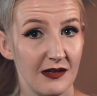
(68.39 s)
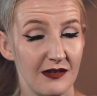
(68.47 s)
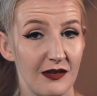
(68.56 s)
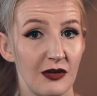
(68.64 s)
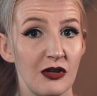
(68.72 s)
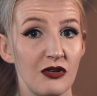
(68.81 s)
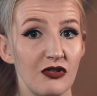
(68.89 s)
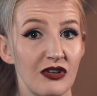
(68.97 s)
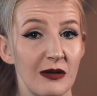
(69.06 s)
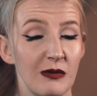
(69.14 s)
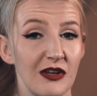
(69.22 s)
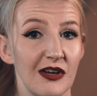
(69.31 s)
So
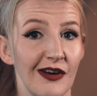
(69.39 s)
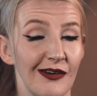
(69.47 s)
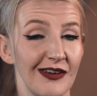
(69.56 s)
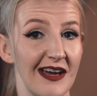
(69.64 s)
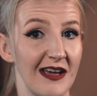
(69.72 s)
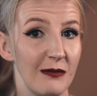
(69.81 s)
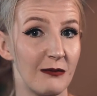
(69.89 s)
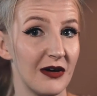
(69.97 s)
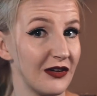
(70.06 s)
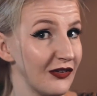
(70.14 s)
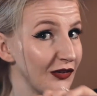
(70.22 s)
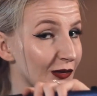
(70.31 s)
usually when you curl your hair, you
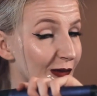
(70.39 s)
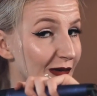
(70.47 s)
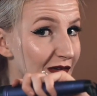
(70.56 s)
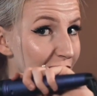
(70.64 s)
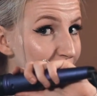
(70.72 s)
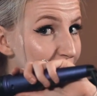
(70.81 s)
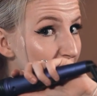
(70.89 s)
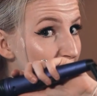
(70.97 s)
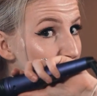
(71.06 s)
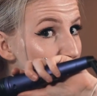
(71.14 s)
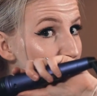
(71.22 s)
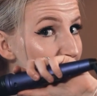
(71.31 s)
might do it sort of going one